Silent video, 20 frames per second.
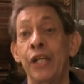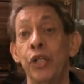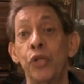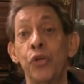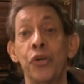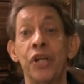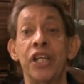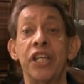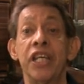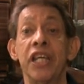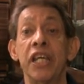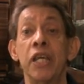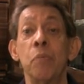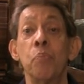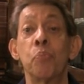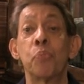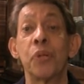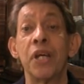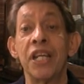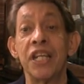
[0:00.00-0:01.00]
during the
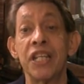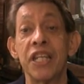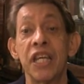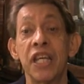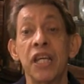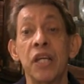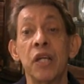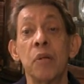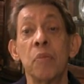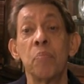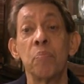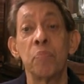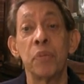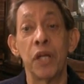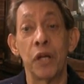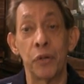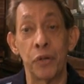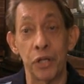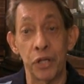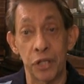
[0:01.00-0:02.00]
imprinting
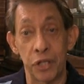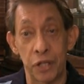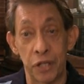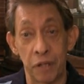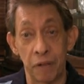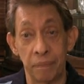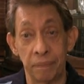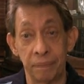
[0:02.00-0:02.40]
period.